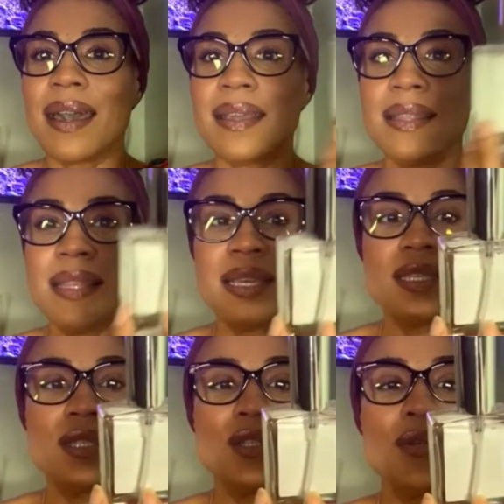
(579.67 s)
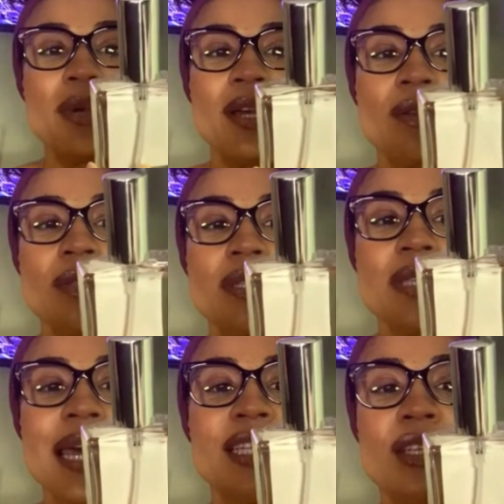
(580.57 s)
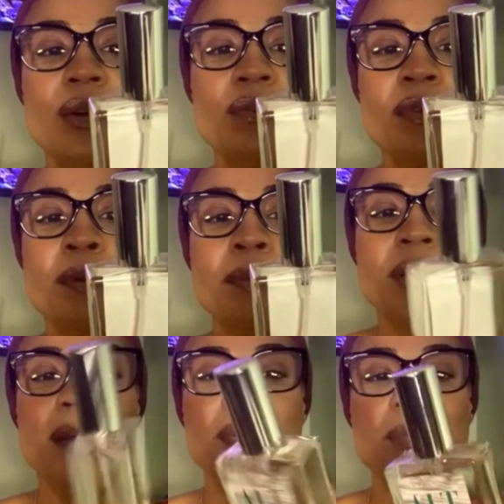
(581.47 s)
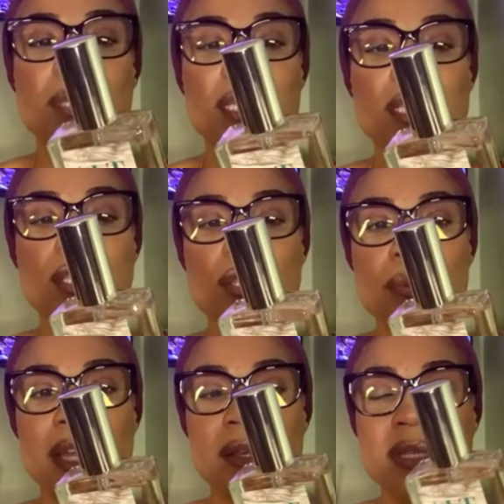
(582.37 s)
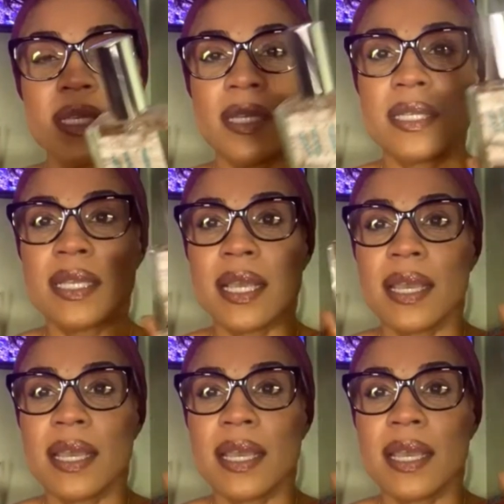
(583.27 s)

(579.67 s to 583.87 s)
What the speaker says: This 2 ounce, I don't remember how much, but this is 2 ounces.